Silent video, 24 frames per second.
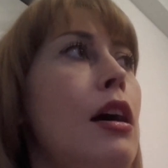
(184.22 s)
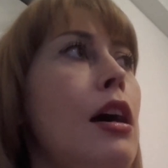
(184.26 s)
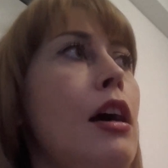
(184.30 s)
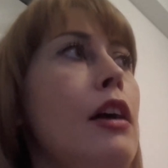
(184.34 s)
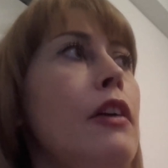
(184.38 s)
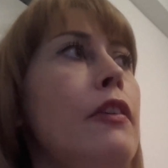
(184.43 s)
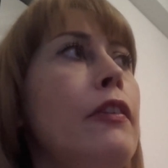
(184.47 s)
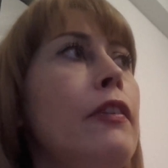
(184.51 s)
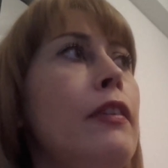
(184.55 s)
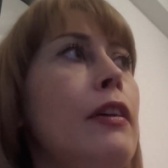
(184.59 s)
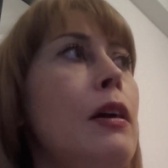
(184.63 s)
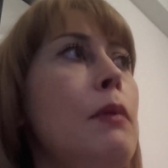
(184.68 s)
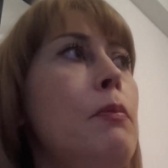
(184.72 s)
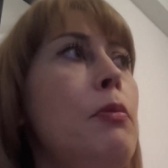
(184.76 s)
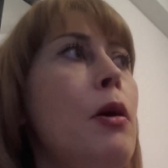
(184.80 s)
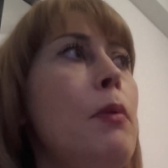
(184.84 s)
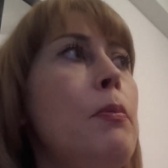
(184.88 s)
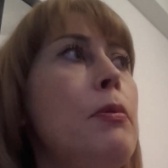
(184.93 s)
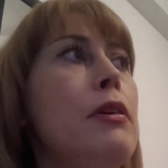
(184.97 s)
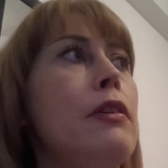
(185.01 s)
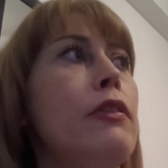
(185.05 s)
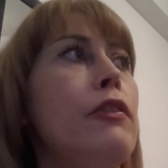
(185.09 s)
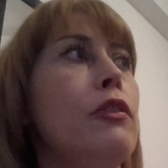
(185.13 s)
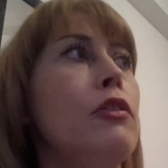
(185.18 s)
I'd say I
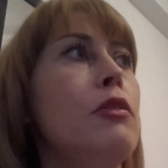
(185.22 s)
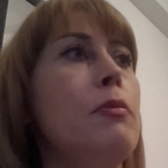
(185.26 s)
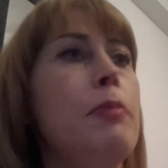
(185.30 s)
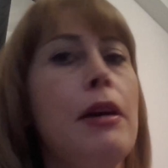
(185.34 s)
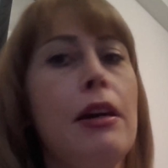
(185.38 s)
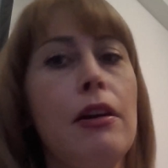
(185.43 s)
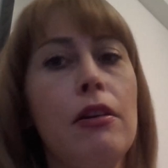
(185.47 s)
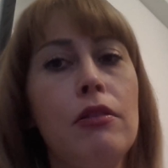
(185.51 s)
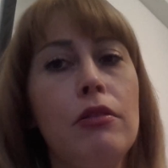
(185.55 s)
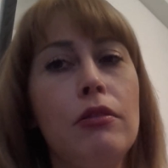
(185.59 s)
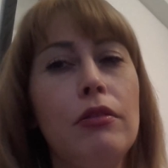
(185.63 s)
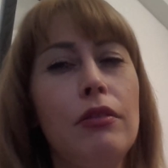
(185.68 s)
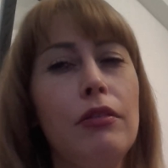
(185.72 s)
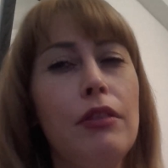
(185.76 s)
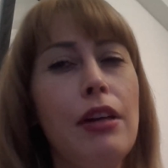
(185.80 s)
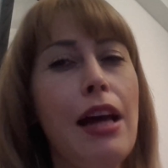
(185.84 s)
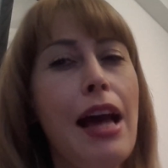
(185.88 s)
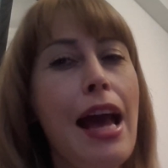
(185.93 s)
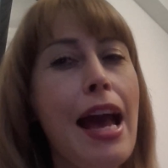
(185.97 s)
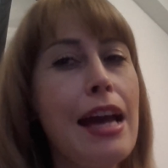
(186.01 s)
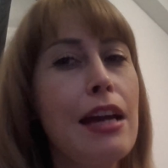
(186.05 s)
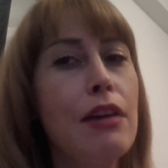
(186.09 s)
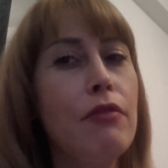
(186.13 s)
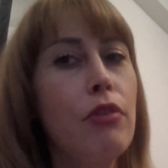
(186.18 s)
probably do about
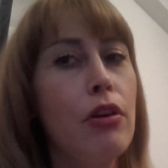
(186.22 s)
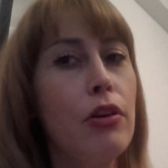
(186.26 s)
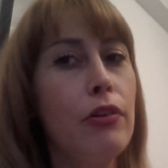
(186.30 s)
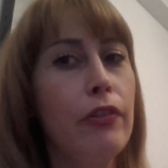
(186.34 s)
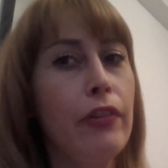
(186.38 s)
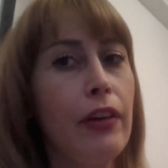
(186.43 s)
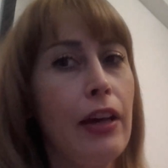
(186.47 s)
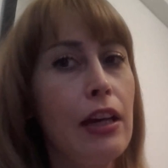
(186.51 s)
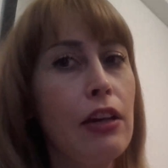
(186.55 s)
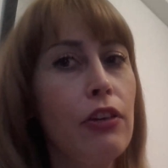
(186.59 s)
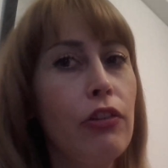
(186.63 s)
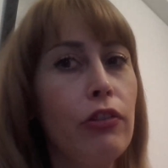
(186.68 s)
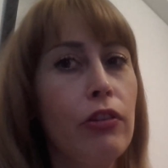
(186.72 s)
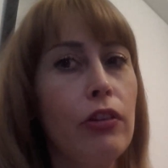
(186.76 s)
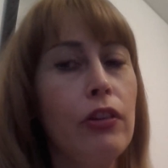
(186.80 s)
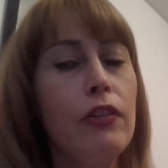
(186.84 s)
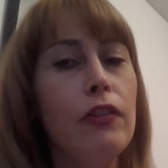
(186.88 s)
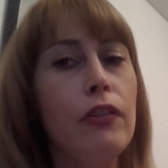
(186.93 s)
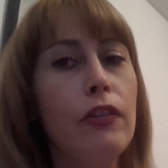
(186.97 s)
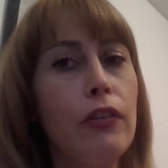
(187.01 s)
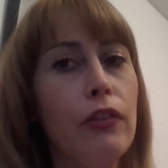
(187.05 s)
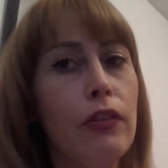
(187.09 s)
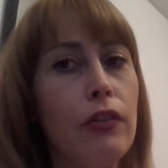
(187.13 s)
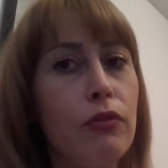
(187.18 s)
8
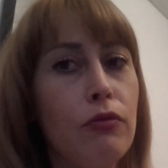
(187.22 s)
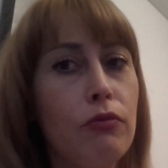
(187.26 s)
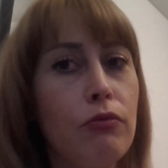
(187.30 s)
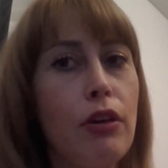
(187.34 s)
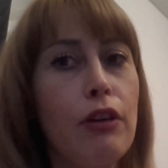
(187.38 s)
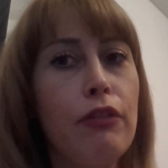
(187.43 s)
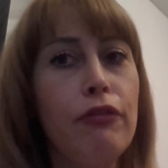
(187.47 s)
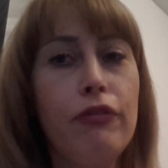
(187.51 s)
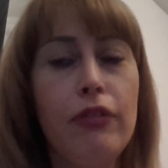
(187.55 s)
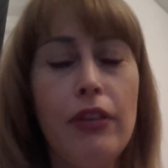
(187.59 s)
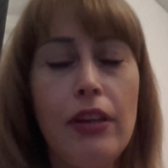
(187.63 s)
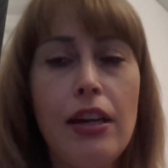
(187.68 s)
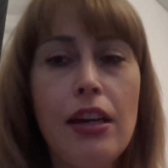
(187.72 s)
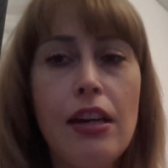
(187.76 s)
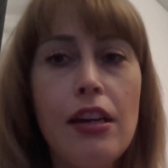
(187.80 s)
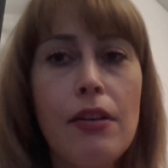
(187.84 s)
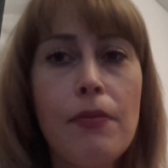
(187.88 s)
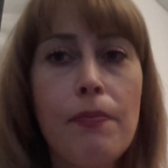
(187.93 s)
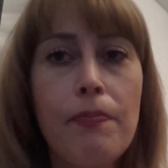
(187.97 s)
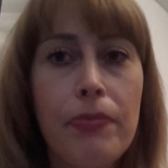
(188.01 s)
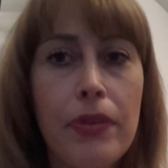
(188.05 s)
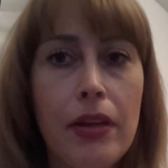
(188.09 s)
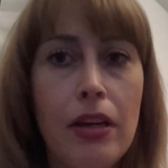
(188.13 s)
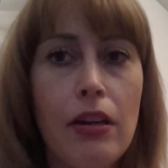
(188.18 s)
rotations,
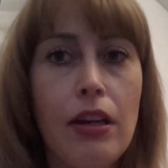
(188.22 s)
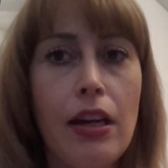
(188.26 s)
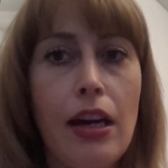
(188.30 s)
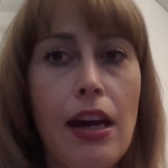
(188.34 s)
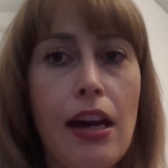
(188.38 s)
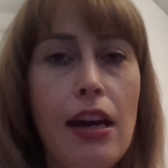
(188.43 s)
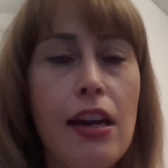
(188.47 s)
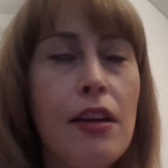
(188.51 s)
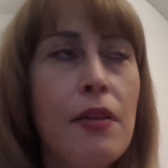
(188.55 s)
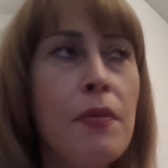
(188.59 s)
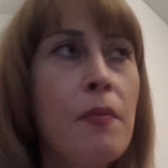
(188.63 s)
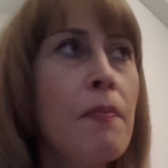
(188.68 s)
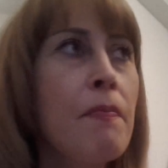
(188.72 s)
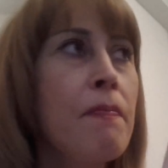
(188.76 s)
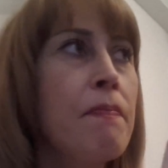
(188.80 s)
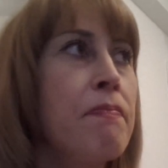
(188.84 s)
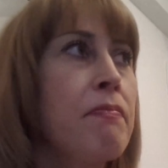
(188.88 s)
roughly, okay.